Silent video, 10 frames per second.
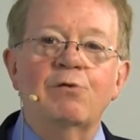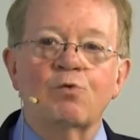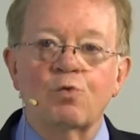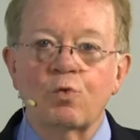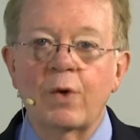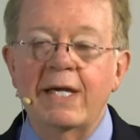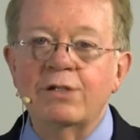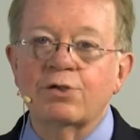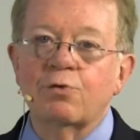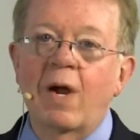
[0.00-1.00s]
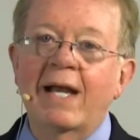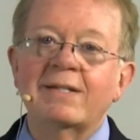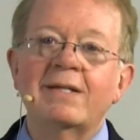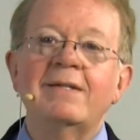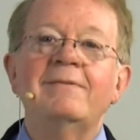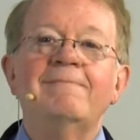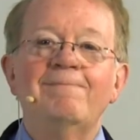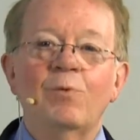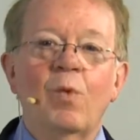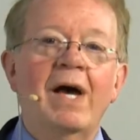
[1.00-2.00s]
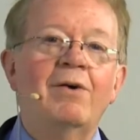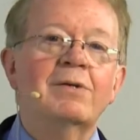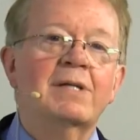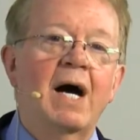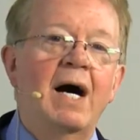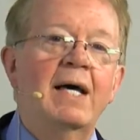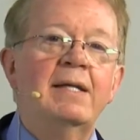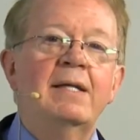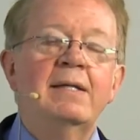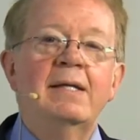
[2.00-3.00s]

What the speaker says: redirected, well, God,